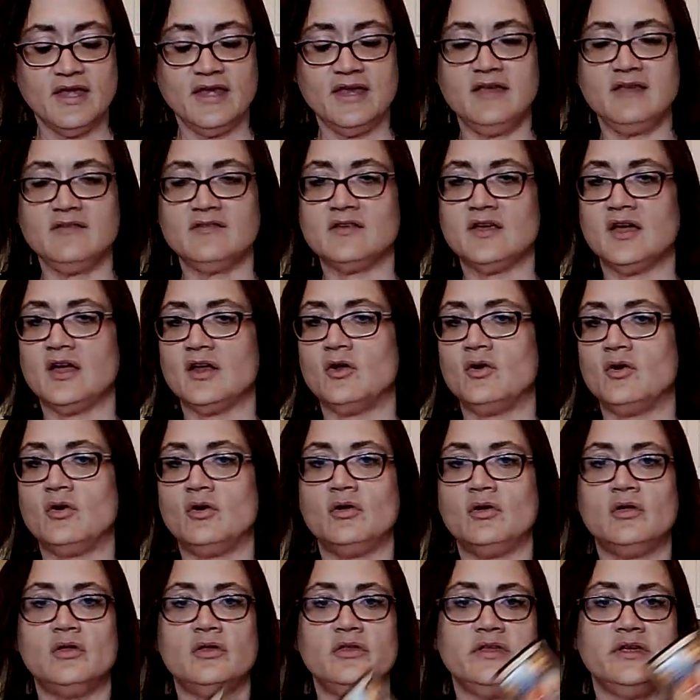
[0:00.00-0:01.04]
he's got
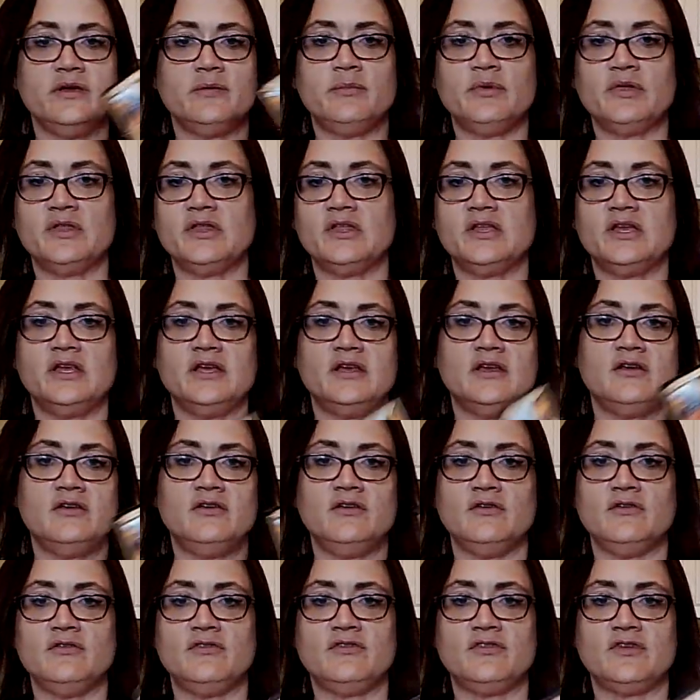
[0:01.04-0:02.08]
all the ability to
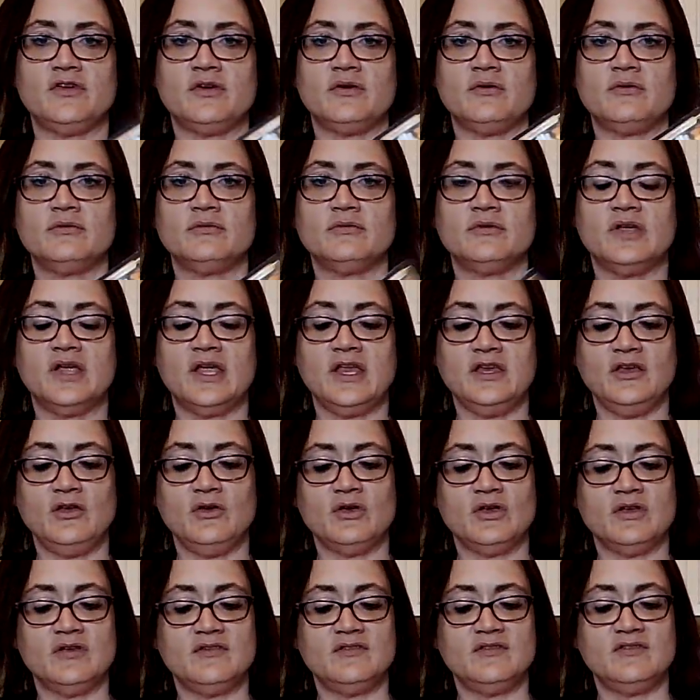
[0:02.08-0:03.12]
do so. And
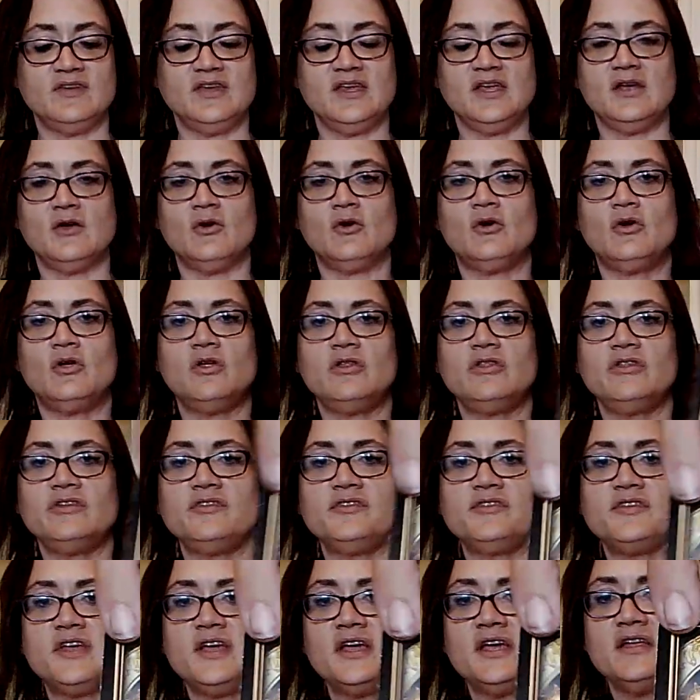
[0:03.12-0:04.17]
you can see all the
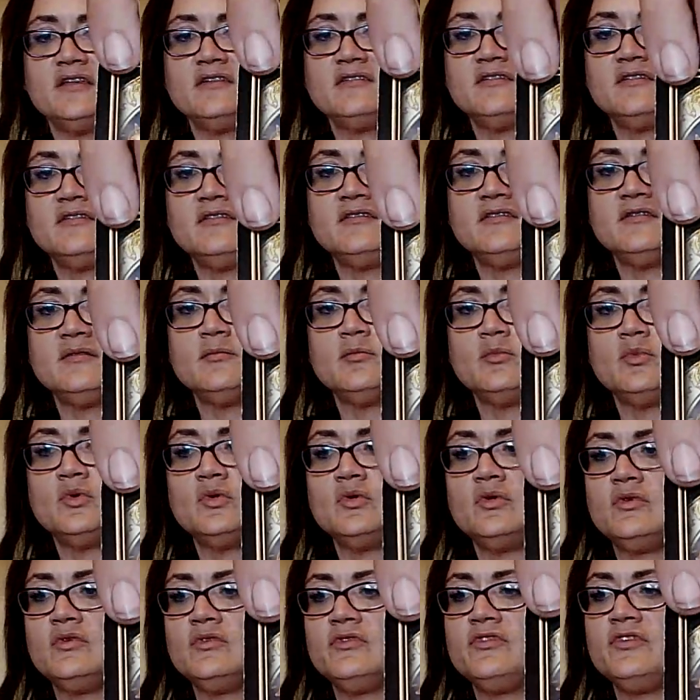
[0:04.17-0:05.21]
signs and
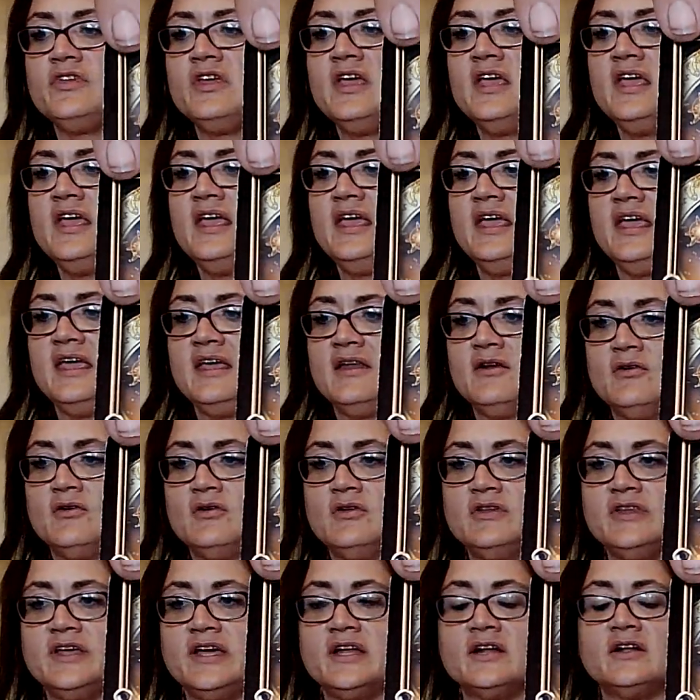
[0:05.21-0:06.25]
symbols and
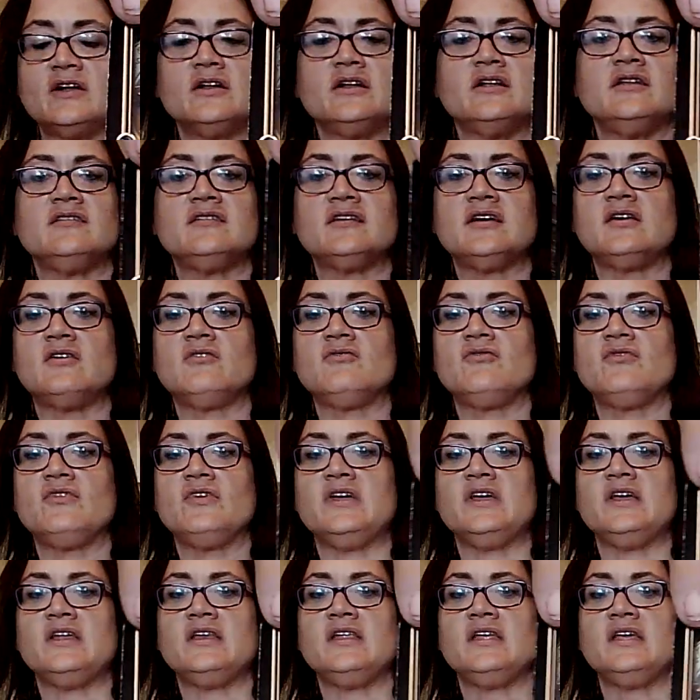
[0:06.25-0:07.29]
all that on his
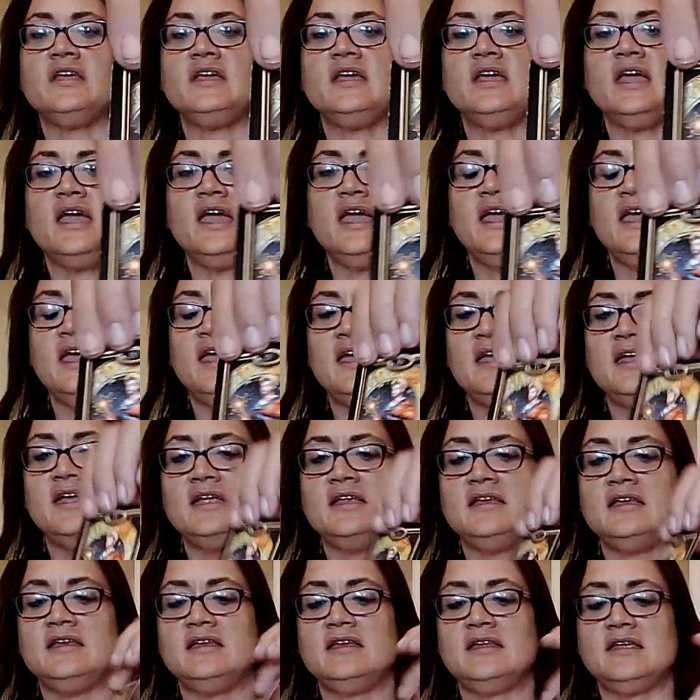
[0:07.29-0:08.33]
outfit.
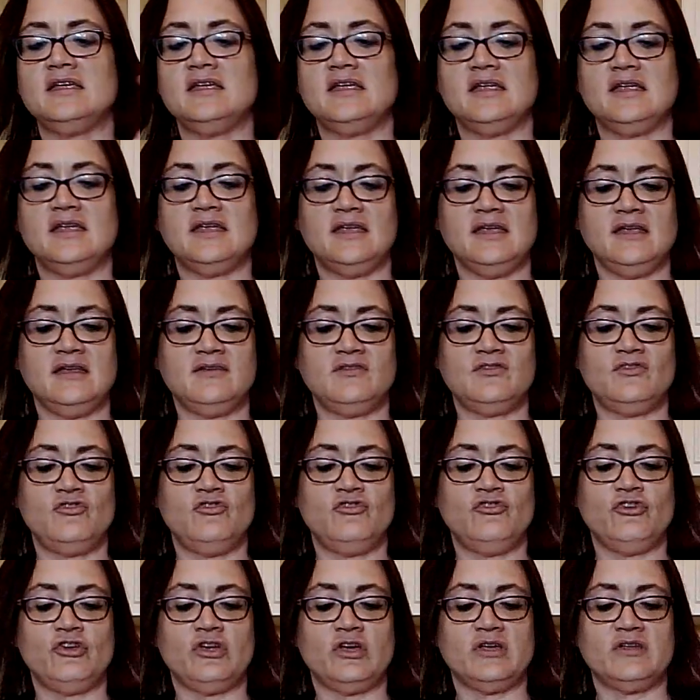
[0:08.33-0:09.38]
And he's
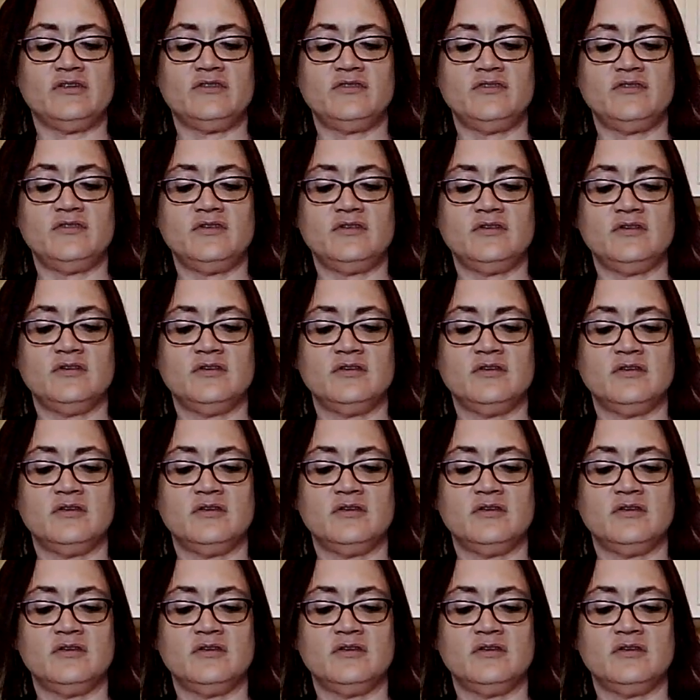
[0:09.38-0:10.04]
just